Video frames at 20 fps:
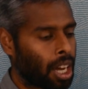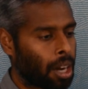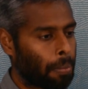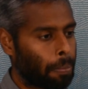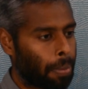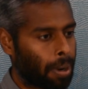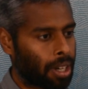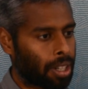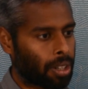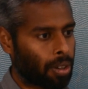
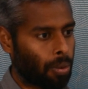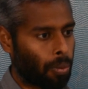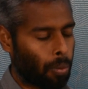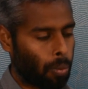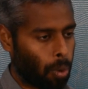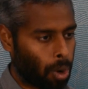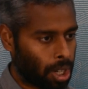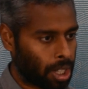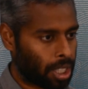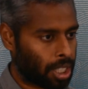But
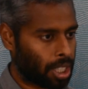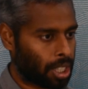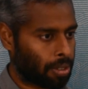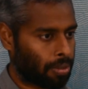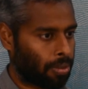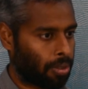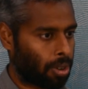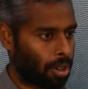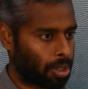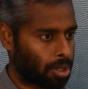one
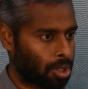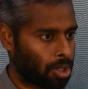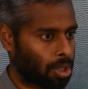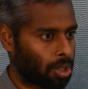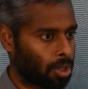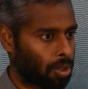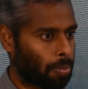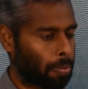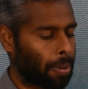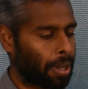thing for
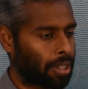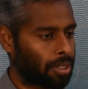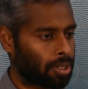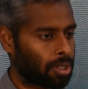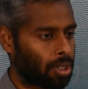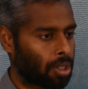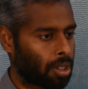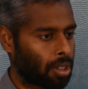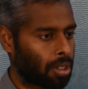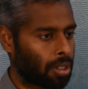sure, based
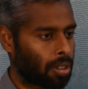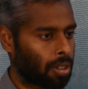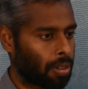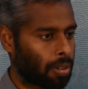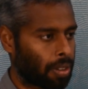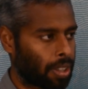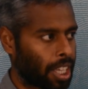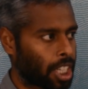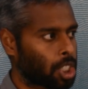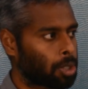on
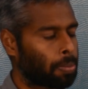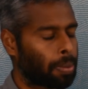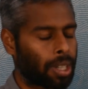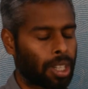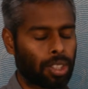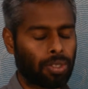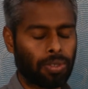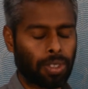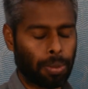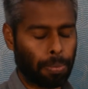the
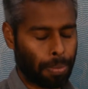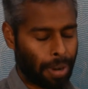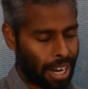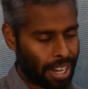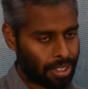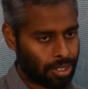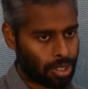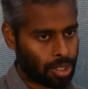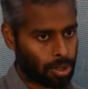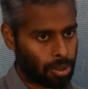experience with my
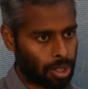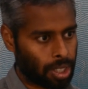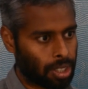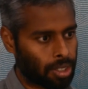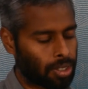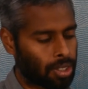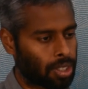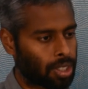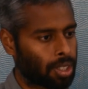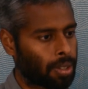
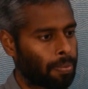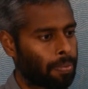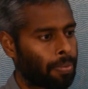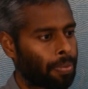students,